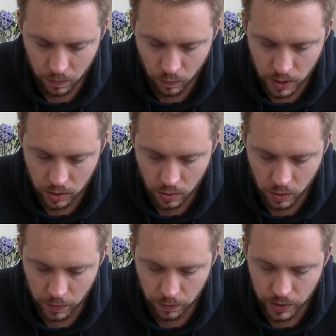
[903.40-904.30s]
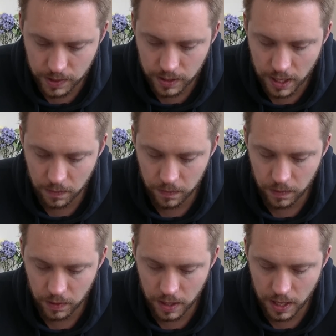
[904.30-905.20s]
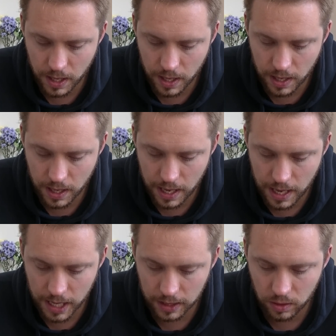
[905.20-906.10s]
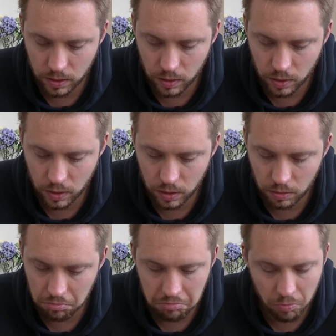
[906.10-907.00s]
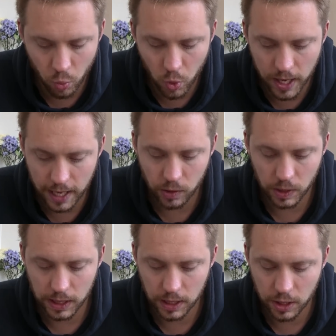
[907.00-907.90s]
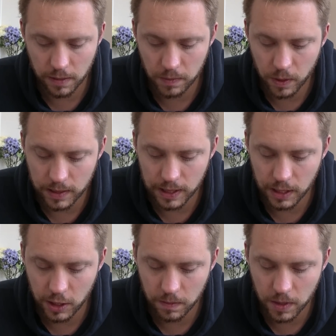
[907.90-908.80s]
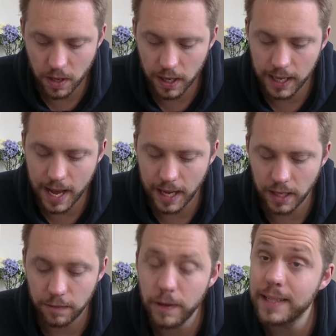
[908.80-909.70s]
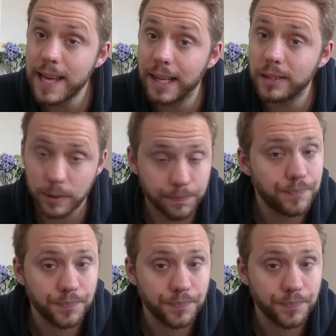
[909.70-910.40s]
Ruststalker Princeps has 1 extra leadership, so it's leadership 9 and 3 attacks.